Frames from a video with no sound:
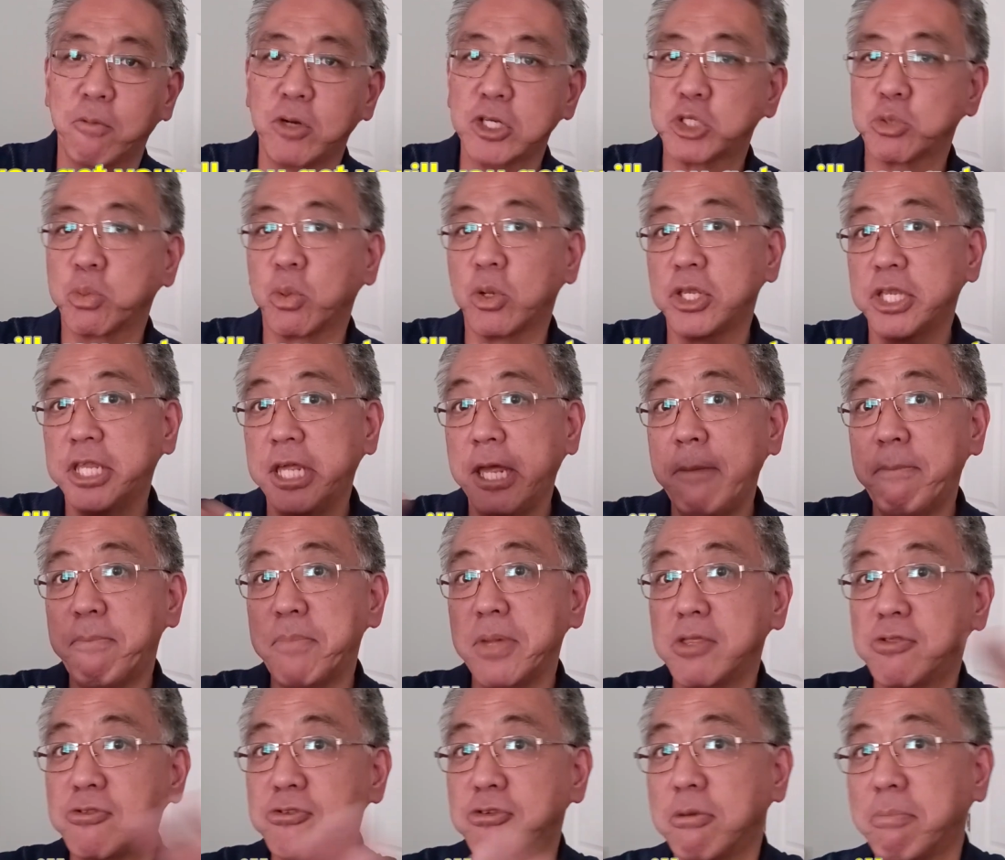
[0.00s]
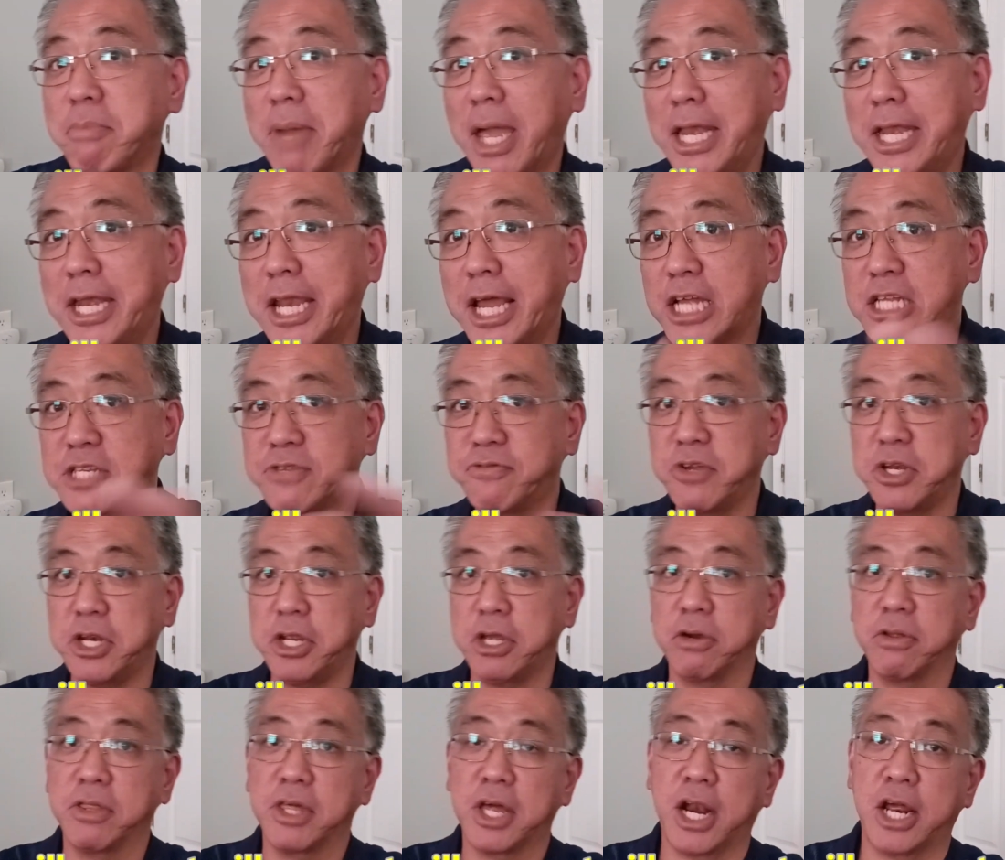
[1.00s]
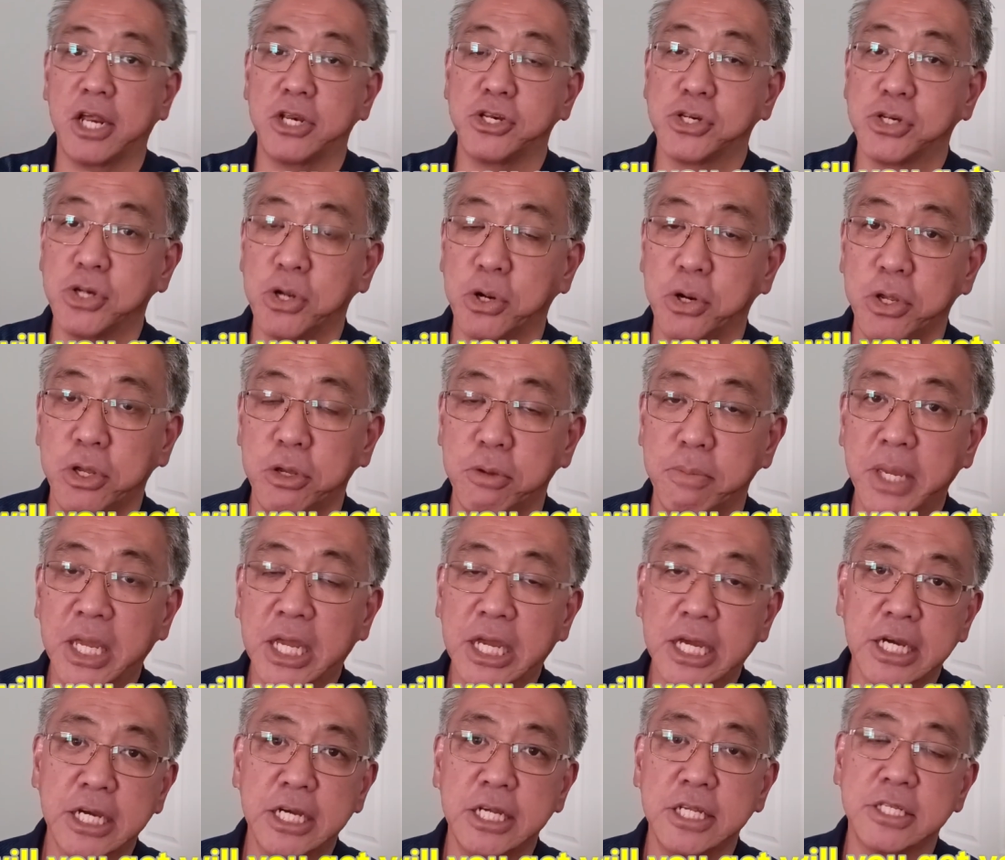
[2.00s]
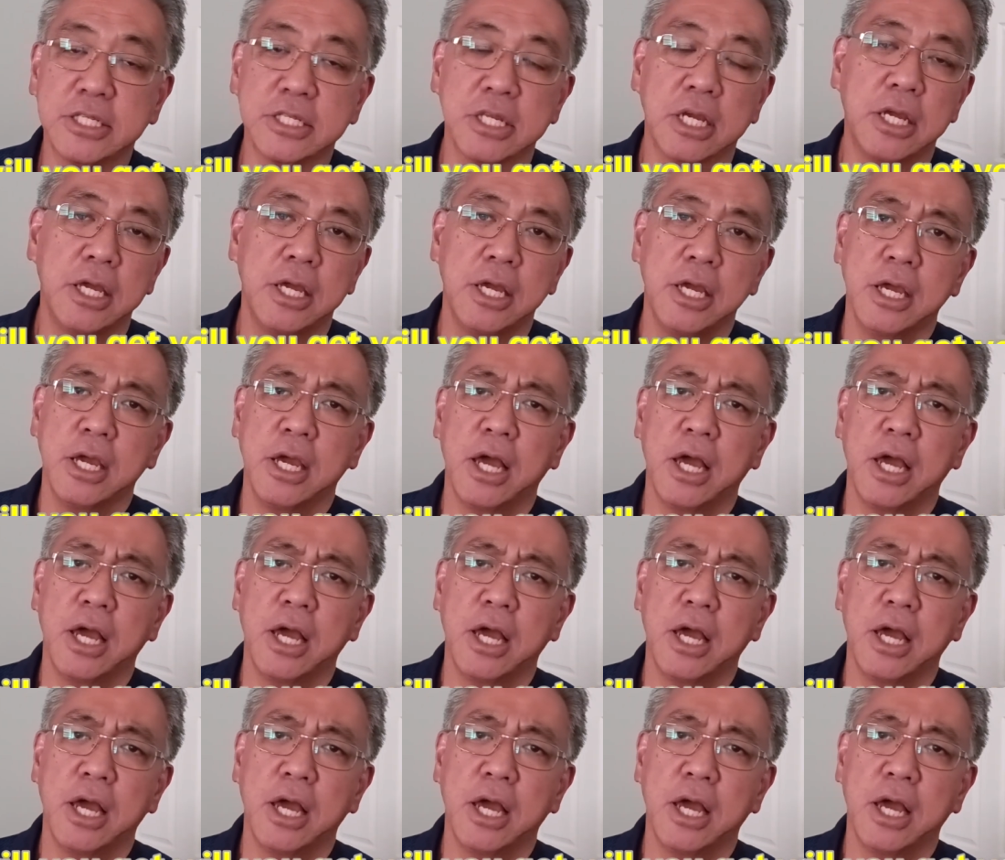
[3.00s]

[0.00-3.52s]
which will leap into my next video that I show you. Because